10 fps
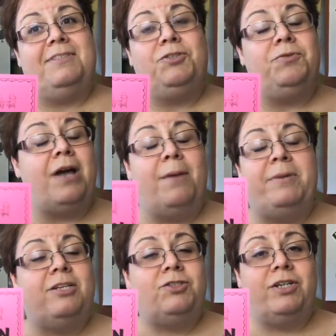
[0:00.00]

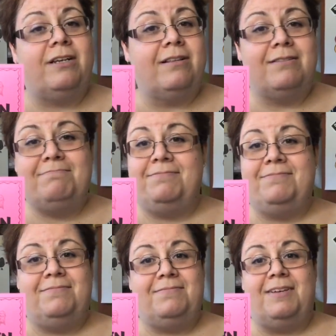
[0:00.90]
tsunami drill.
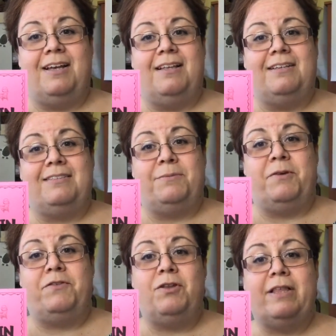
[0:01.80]

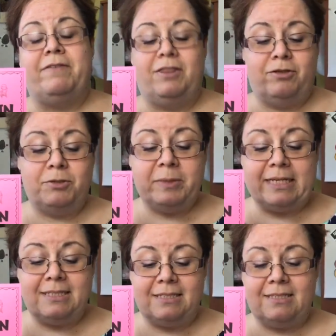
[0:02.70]
Some of you live in those
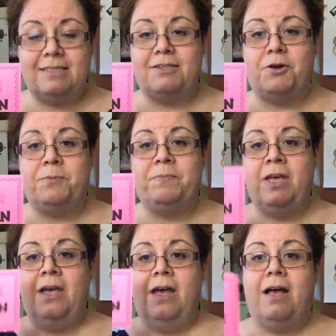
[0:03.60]
places. So
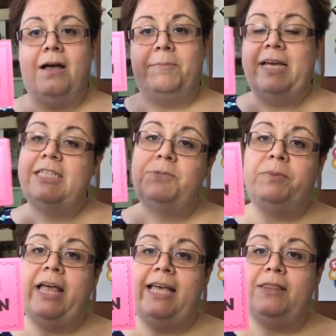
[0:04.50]

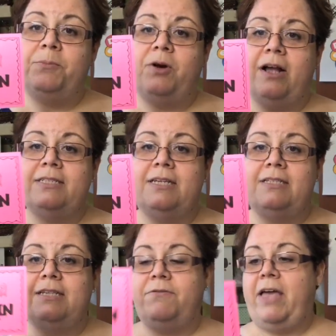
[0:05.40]
explain the
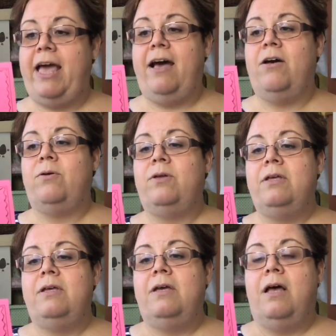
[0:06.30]
process of
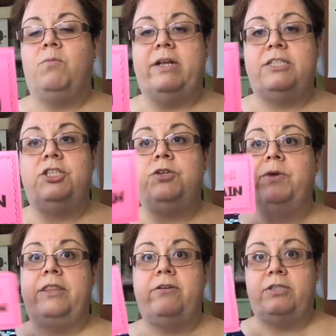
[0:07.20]
what to
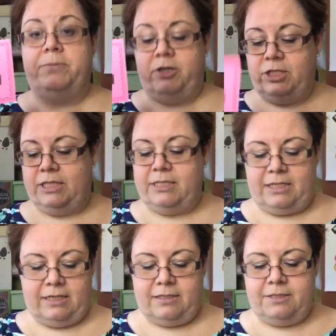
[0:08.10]
do in those
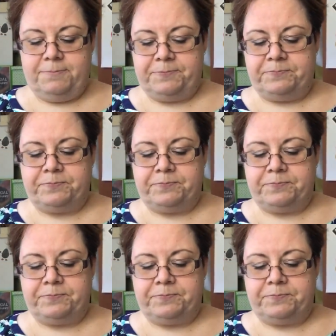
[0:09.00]
emergencies.